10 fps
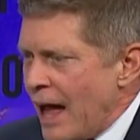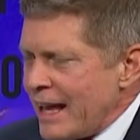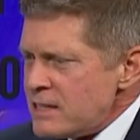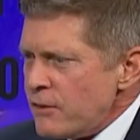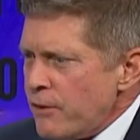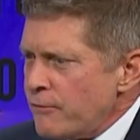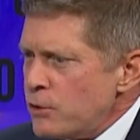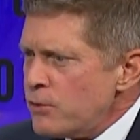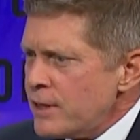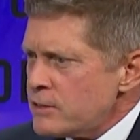I guess there are a
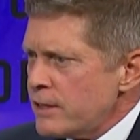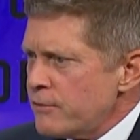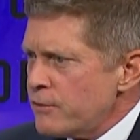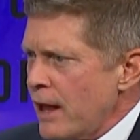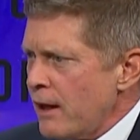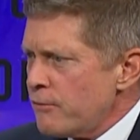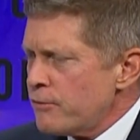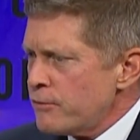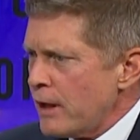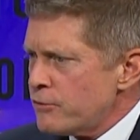few things that
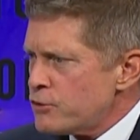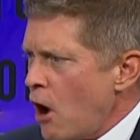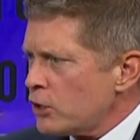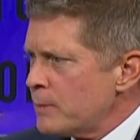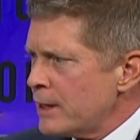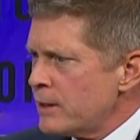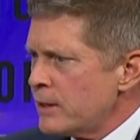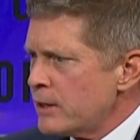have shocked me